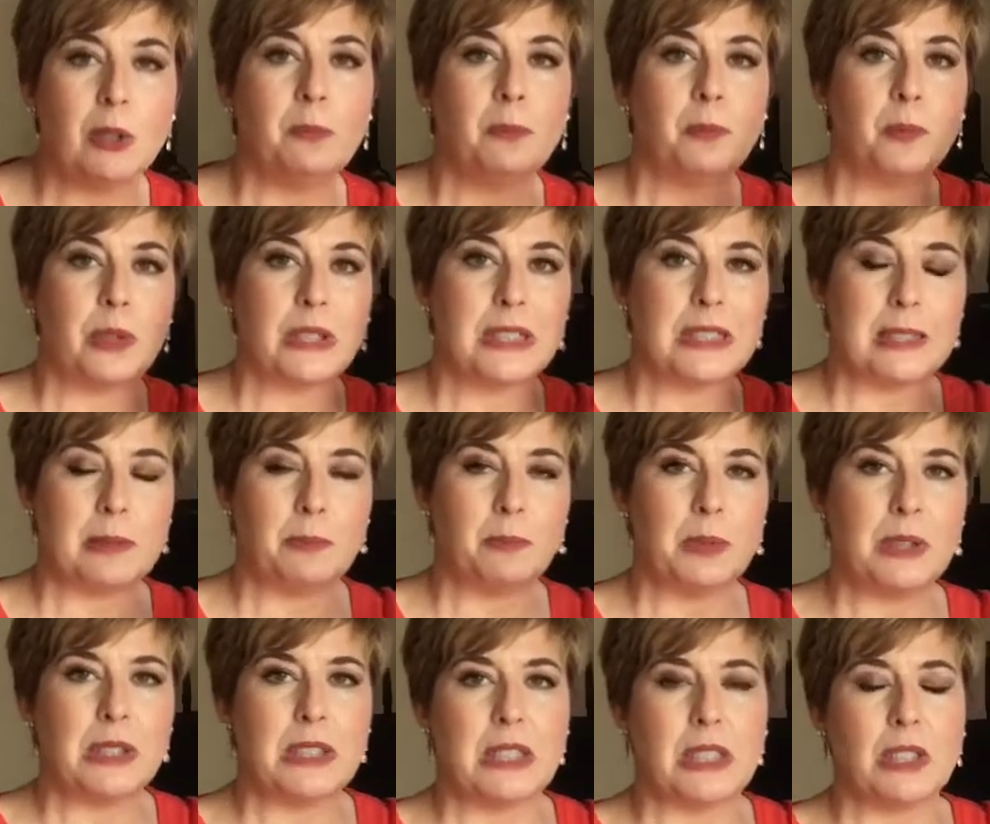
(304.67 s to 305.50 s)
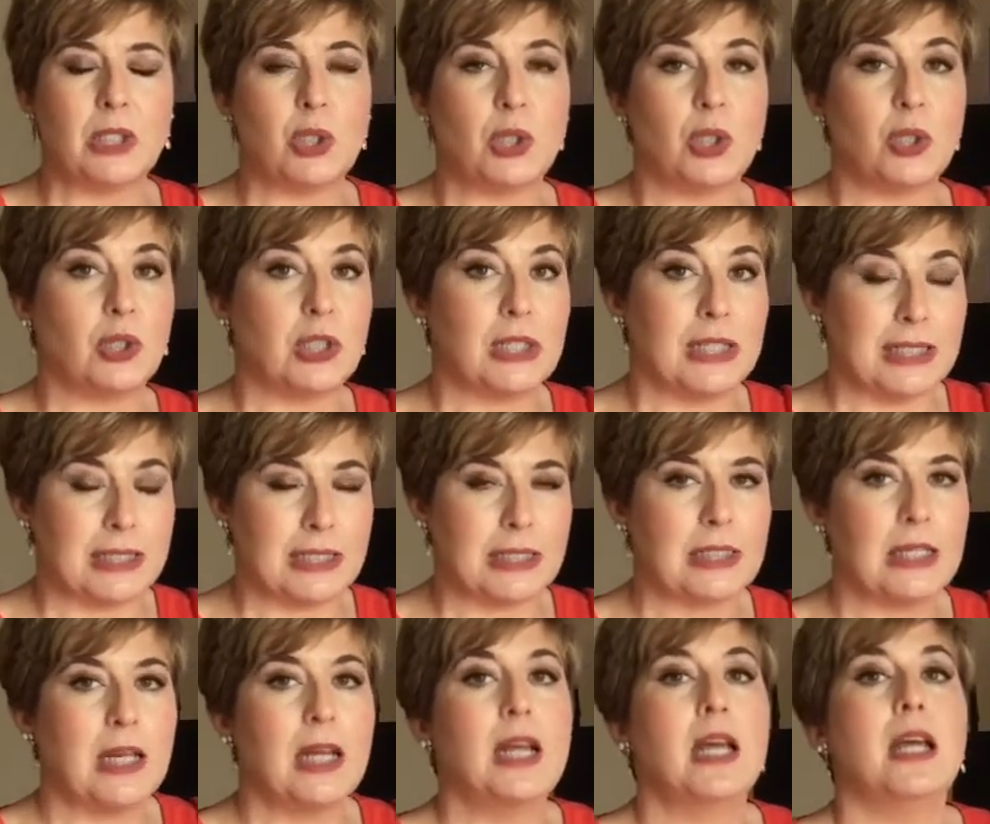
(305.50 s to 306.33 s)
Precipitation is
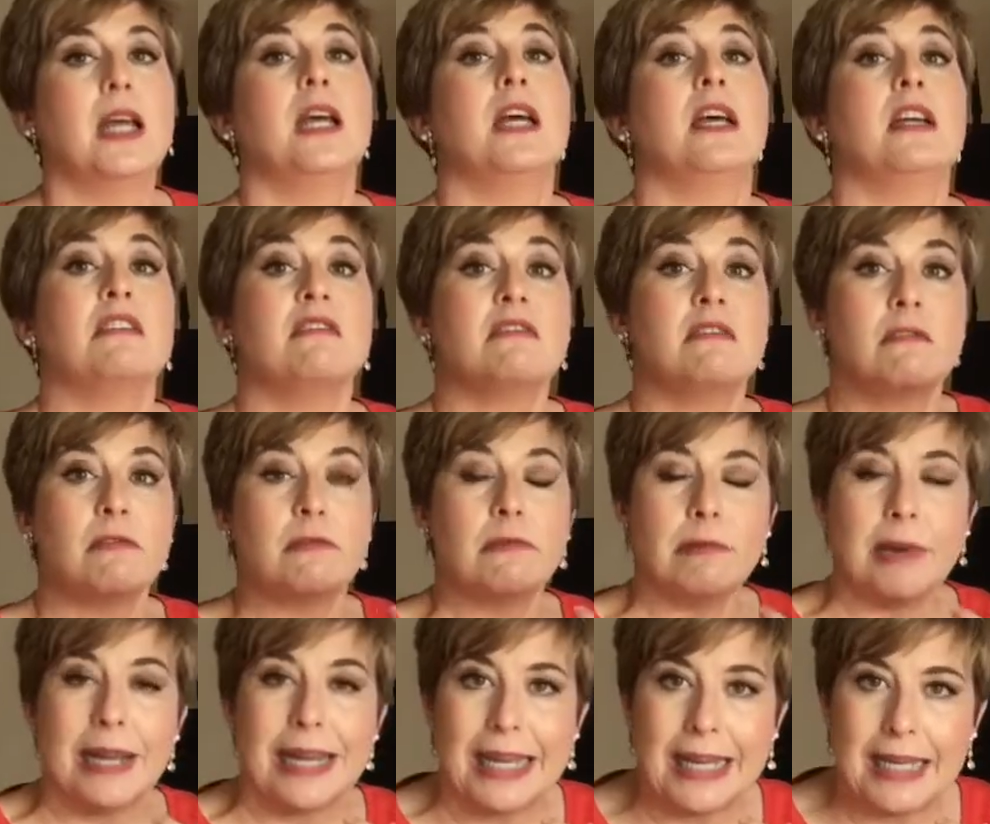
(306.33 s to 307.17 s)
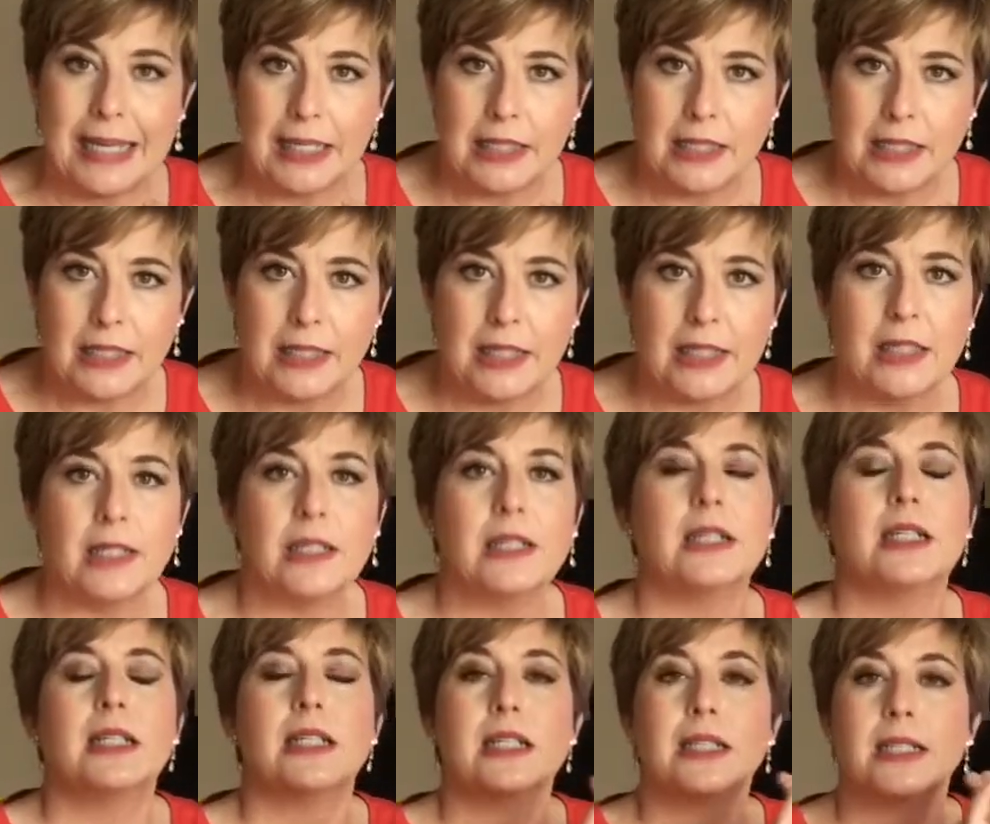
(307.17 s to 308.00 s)
rain,
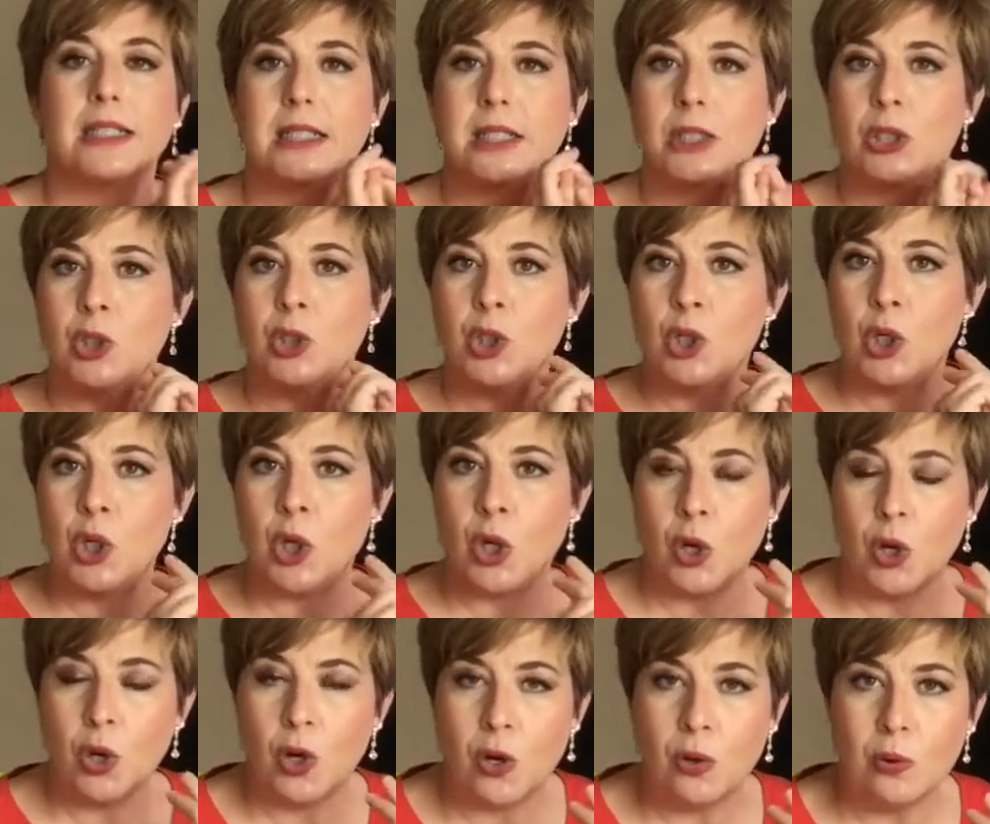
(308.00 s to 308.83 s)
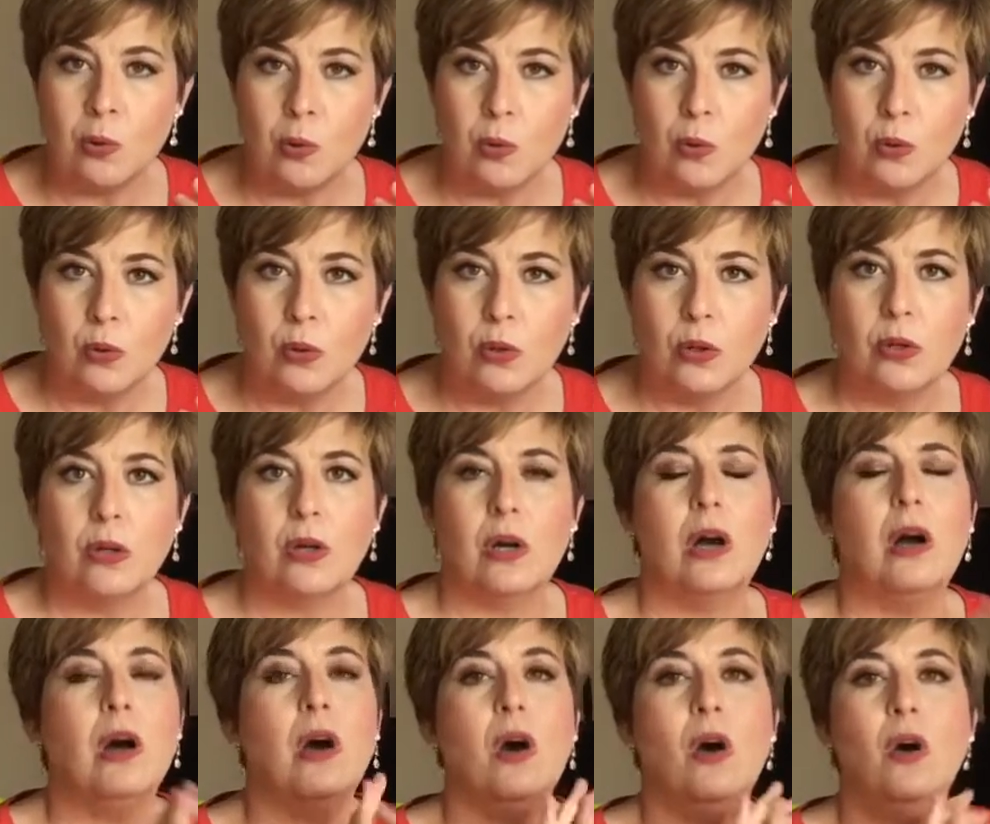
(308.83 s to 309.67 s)
snow,
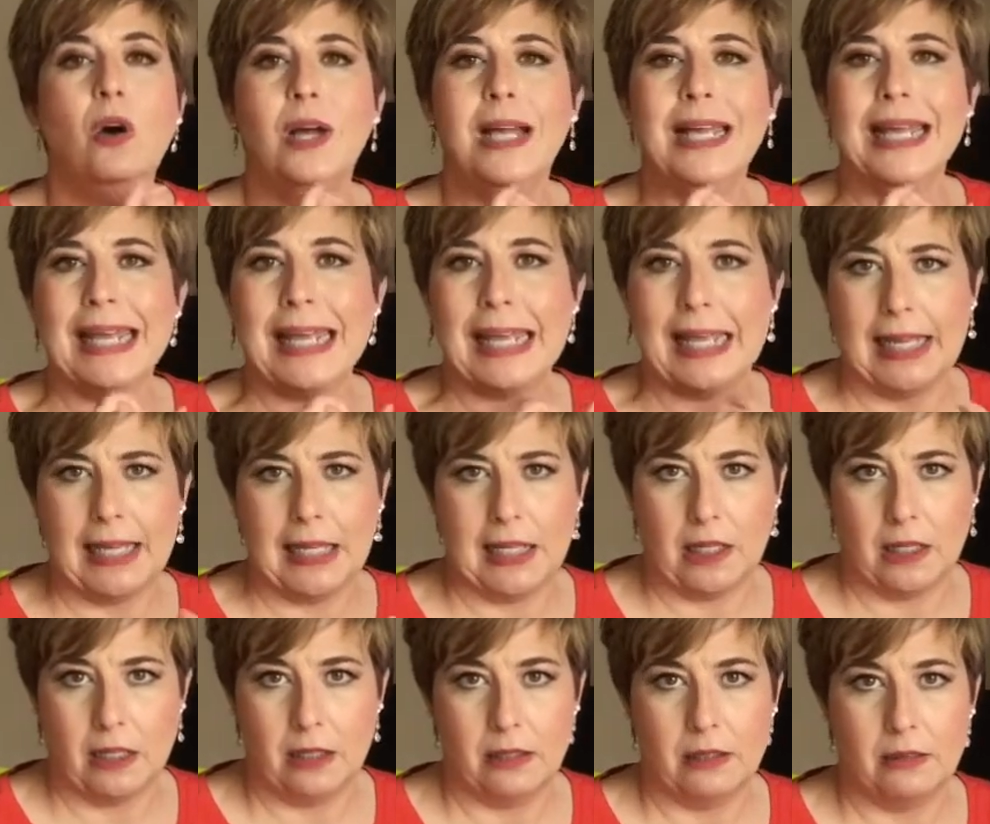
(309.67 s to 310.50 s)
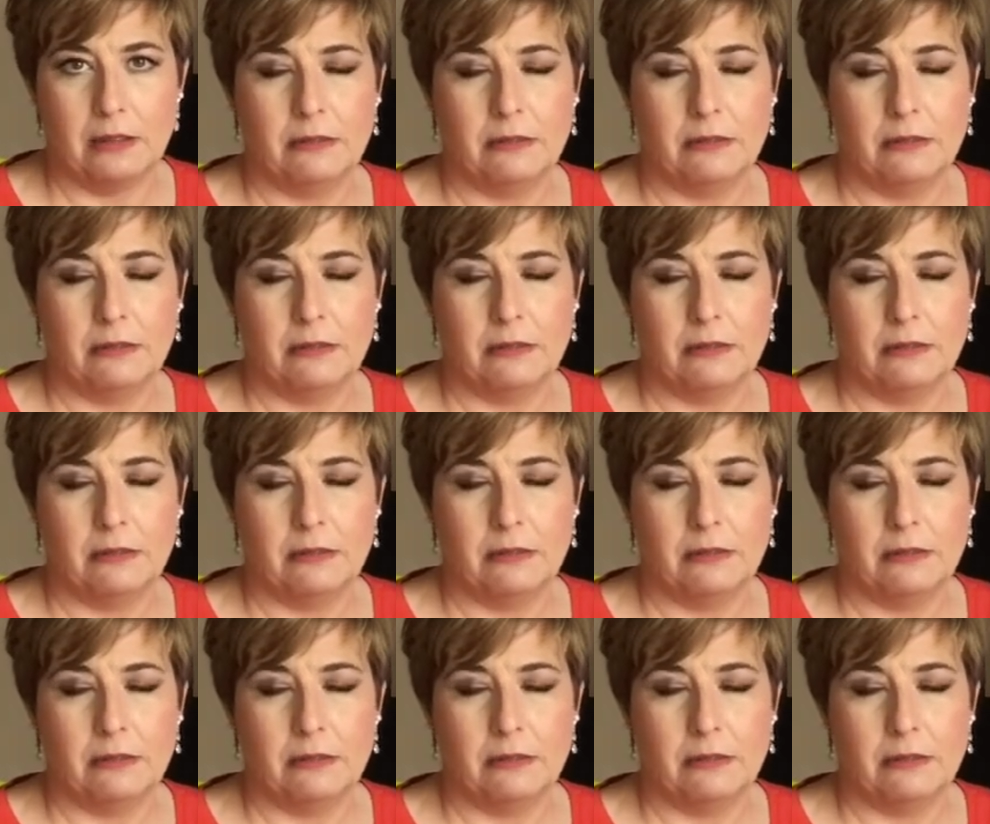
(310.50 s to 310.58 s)
or hail.